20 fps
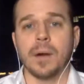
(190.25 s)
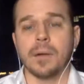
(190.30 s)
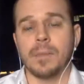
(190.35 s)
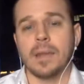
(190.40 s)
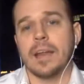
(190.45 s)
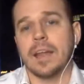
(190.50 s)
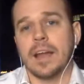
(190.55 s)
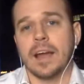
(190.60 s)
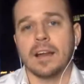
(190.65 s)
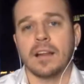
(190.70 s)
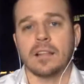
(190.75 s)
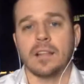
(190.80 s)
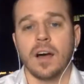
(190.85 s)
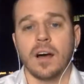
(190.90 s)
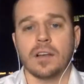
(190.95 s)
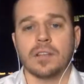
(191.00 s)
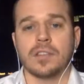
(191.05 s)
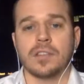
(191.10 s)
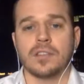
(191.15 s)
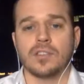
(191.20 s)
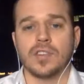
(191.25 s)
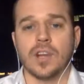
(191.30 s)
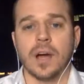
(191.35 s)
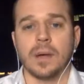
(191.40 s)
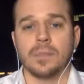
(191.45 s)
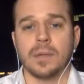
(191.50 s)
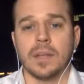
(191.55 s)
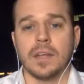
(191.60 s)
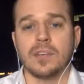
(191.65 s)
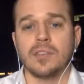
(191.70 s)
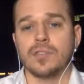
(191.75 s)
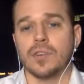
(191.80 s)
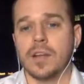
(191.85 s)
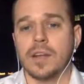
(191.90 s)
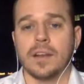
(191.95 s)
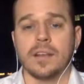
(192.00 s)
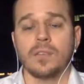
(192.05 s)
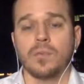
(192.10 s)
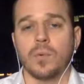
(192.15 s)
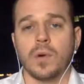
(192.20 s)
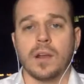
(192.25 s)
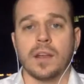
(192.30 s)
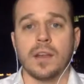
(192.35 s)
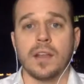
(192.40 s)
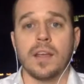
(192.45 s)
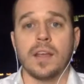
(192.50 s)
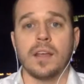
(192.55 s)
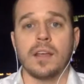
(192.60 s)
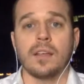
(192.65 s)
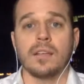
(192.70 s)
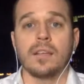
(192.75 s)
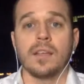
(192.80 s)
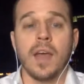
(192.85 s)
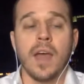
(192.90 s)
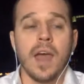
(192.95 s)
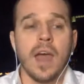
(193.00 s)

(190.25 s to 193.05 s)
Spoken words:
I mean, he kind of lost his job to injury. It is what it is.